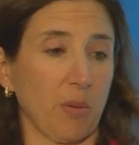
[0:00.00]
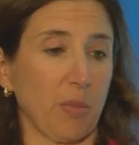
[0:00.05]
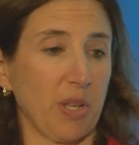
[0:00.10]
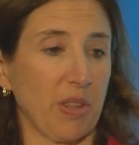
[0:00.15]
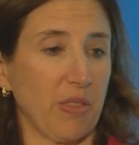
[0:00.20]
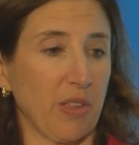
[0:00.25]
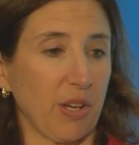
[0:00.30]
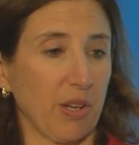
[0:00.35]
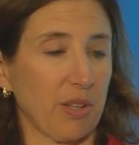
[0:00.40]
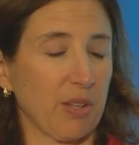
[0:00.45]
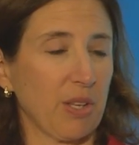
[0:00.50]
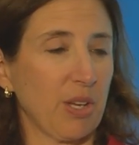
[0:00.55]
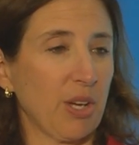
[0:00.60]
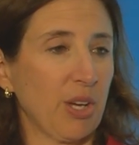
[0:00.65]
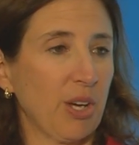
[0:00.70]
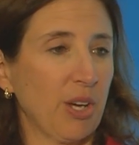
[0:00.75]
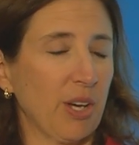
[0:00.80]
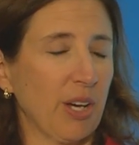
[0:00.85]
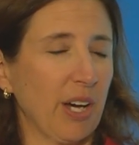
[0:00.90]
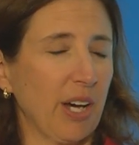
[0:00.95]
I mean, the
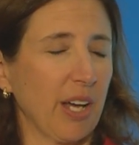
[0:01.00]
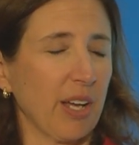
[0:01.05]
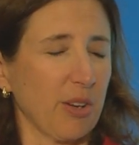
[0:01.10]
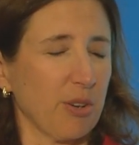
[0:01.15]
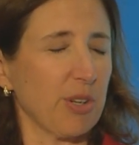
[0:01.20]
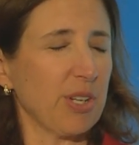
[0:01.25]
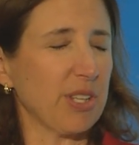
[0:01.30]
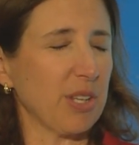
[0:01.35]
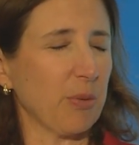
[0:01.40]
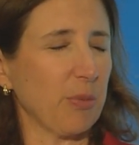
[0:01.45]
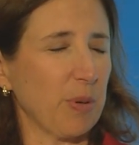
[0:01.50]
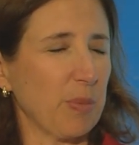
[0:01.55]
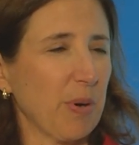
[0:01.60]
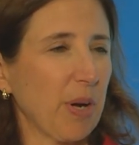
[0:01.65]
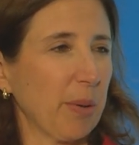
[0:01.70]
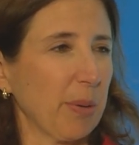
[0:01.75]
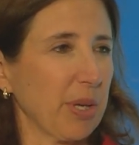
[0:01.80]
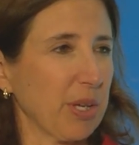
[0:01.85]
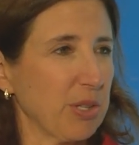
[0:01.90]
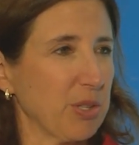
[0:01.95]
I agree that we
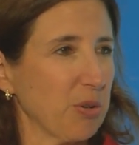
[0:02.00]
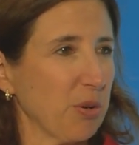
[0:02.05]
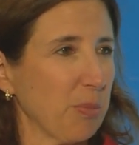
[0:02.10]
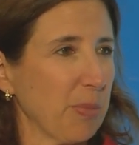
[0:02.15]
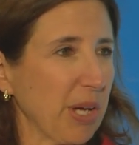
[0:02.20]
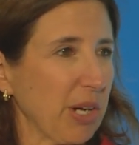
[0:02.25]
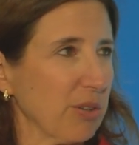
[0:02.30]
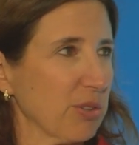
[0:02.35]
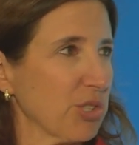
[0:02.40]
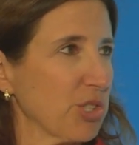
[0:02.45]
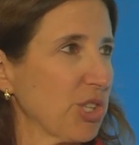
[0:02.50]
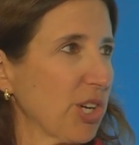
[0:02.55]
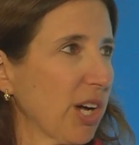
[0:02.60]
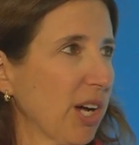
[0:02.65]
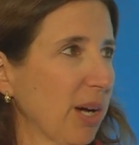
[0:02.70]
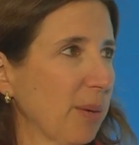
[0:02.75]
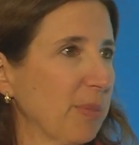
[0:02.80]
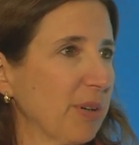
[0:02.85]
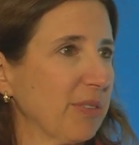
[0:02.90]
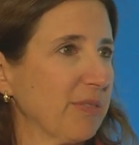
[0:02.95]
probably could do a better
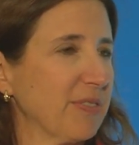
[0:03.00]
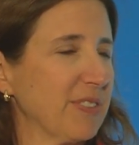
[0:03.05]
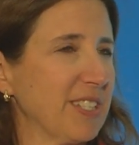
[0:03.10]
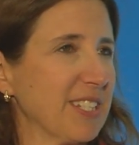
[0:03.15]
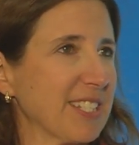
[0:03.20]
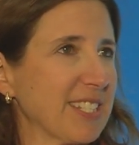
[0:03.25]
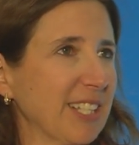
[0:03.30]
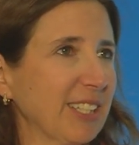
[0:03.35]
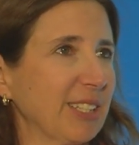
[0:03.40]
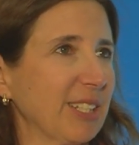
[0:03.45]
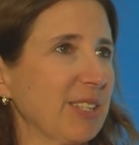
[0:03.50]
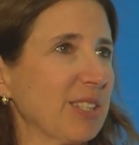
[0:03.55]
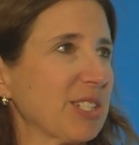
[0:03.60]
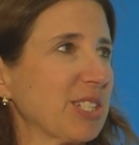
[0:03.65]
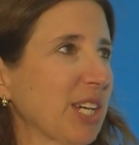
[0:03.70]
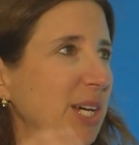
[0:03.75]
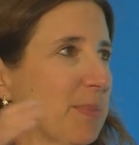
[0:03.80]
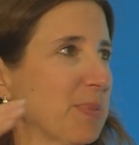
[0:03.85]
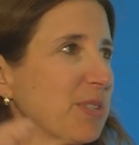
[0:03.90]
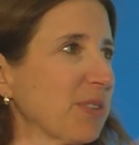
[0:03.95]
job of distilling the
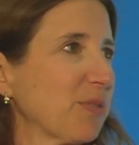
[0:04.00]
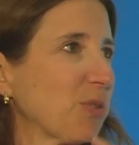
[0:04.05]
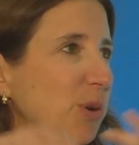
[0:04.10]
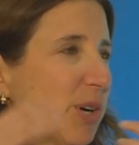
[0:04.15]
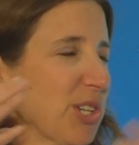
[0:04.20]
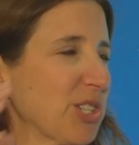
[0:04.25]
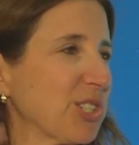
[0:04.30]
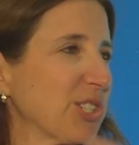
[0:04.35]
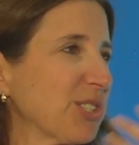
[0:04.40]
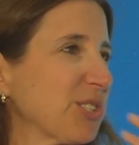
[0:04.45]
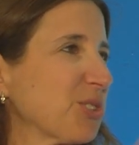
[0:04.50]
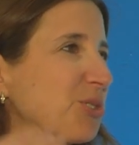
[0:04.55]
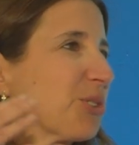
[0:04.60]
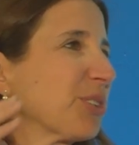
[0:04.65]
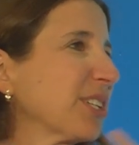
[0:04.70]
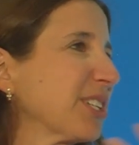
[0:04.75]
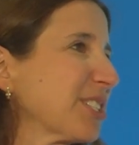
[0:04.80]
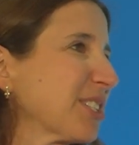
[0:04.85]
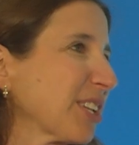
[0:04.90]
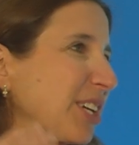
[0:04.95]
types of questions, or
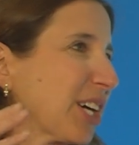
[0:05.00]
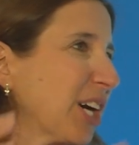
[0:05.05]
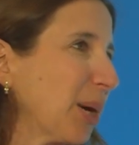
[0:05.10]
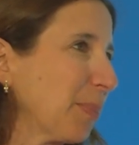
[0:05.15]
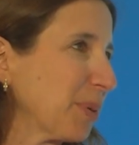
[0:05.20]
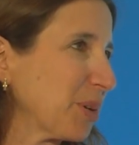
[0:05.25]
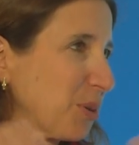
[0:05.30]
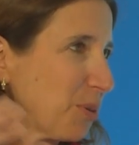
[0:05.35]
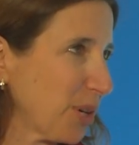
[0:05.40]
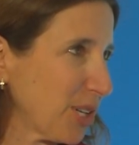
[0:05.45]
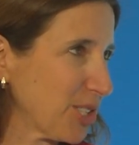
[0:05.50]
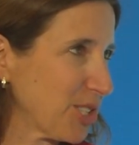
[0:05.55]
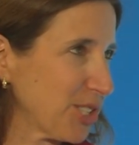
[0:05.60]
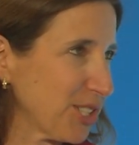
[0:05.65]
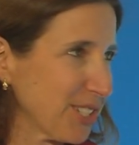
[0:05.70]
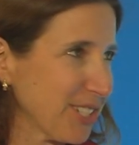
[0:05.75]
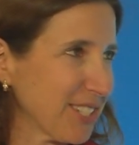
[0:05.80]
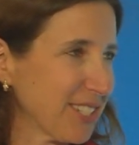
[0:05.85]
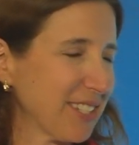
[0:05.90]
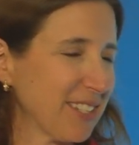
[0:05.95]
at least the common
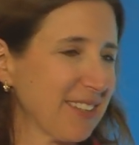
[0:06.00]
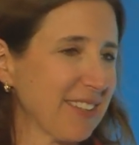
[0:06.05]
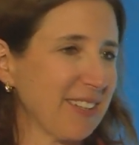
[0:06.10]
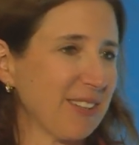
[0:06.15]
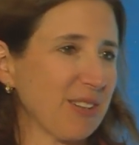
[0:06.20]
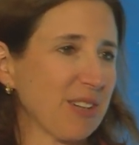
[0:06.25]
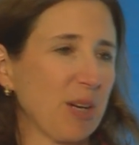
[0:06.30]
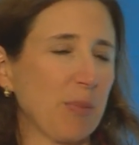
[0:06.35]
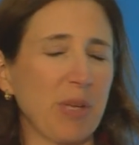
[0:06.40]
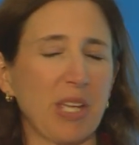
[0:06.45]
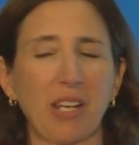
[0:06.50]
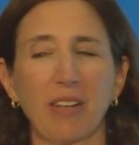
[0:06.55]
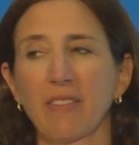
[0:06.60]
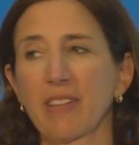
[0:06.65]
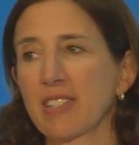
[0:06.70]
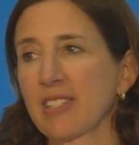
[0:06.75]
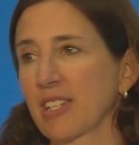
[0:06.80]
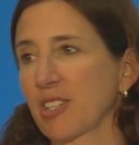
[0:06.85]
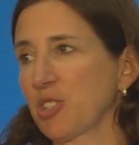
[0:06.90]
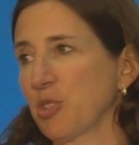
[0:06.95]
questions yeah. that are coming in. And
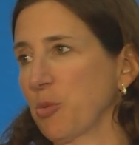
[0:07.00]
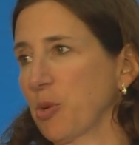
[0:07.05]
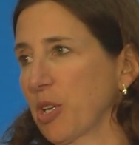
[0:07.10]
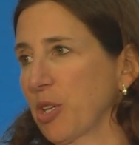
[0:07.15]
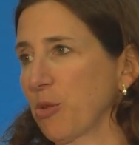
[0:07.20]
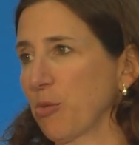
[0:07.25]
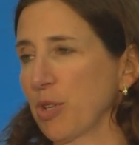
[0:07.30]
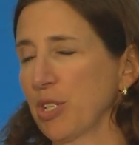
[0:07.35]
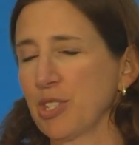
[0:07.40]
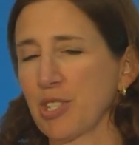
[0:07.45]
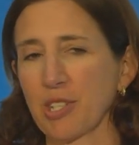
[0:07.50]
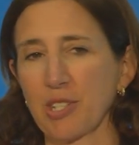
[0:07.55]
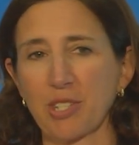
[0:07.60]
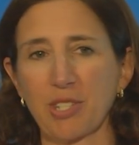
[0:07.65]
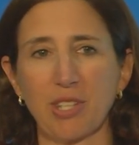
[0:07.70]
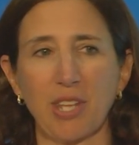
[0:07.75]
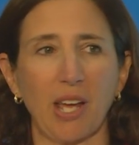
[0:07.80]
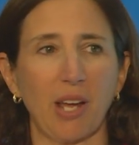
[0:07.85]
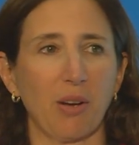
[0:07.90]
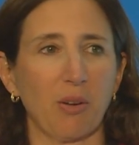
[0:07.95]
that's actually one of the reasons
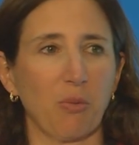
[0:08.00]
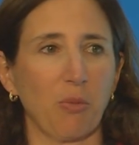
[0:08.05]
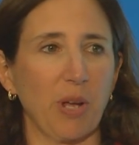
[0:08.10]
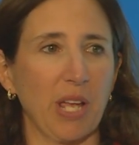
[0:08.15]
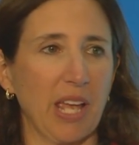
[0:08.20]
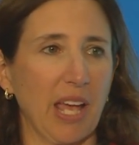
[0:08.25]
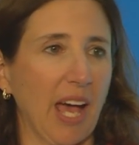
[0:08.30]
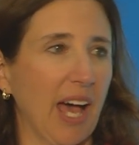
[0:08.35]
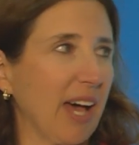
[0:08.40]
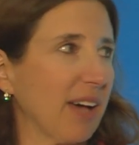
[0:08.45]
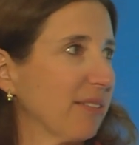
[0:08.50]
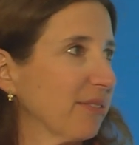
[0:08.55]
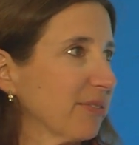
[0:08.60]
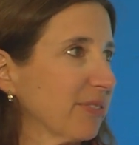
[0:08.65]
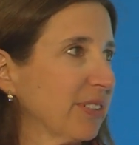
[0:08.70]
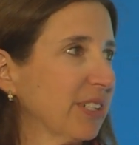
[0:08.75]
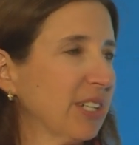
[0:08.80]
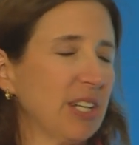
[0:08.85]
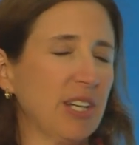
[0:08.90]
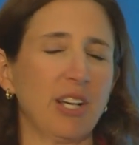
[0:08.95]
that we have
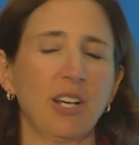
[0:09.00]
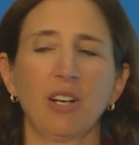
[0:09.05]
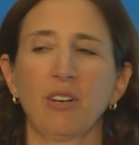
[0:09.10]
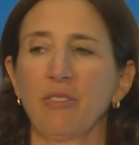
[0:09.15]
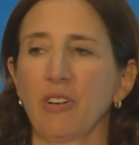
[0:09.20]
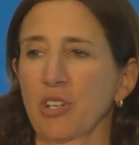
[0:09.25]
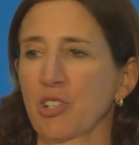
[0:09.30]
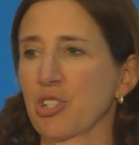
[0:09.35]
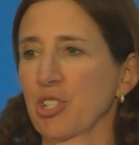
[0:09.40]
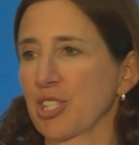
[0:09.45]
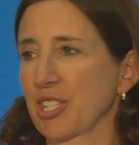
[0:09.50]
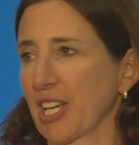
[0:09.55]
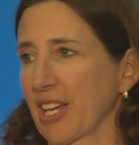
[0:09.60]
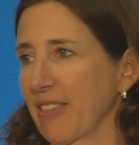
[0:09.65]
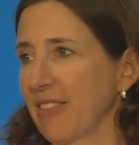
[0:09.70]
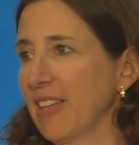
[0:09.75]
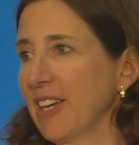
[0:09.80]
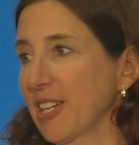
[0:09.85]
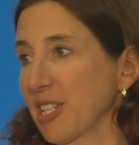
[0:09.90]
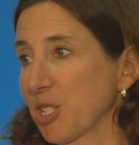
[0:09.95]
functions
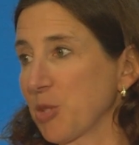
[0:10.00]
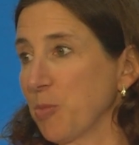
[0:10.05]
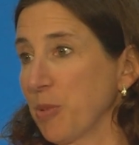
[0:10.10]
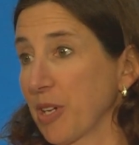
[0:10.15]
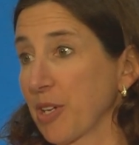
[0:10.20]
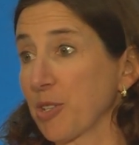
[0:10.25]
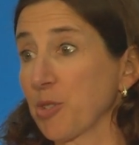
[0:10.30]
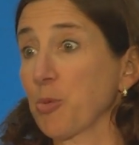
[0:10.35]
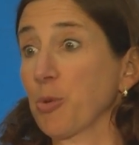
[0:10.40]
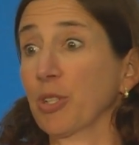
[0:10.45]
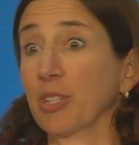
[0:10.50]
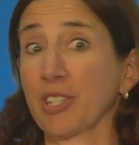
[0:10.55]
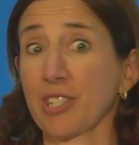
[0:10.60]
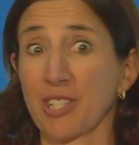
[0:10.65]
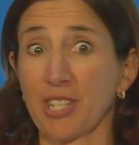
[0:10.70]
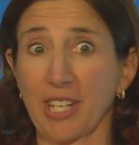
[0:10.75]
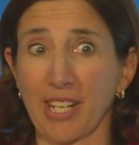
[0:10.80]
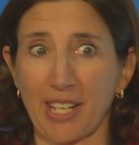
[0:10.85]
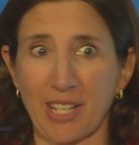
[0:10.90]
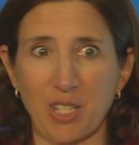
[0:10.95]
like this, because we're
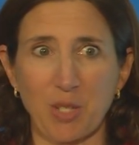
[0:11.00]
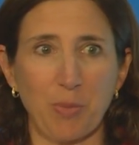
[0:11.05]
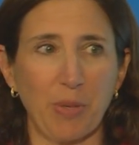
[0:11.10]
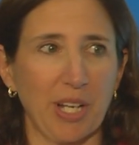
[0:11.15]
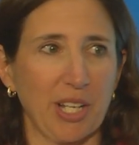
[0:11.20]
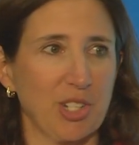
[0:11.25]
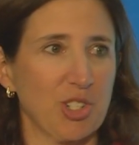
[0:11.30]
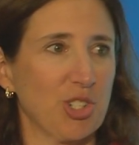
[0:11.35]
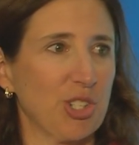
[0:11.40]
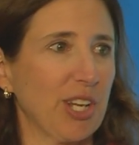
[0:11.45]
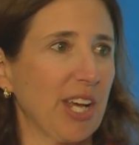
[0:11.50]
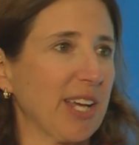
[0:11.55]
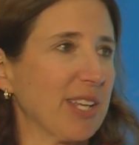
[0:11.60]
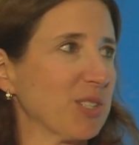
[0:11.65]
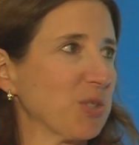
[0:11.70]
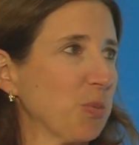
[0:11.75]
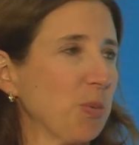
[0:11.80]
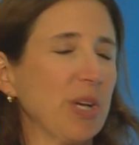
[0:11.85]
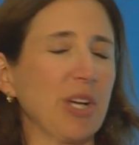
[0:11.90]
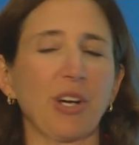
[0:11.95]
listening as much
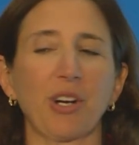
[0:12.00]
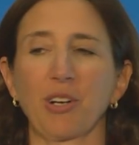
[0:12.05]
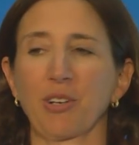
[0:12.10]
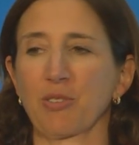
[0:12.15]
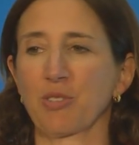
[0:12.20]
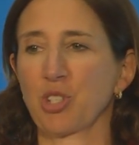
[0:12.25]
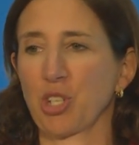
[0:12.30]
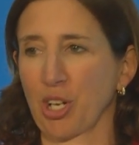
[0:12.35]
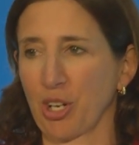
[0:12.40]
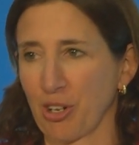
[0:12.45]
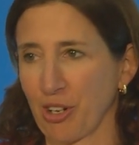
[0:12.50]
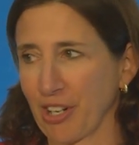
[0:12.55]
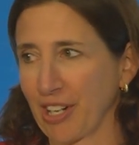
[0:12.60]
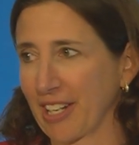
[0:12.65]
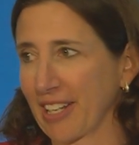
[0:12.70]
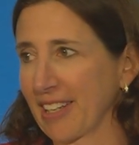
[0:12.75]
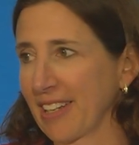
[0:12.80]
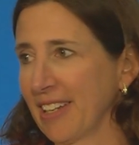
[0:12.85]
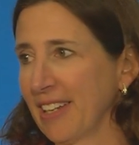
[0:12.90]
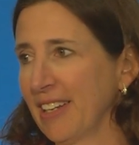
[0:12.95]
as we are
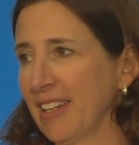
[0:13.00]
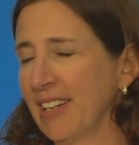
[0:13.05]
sharing.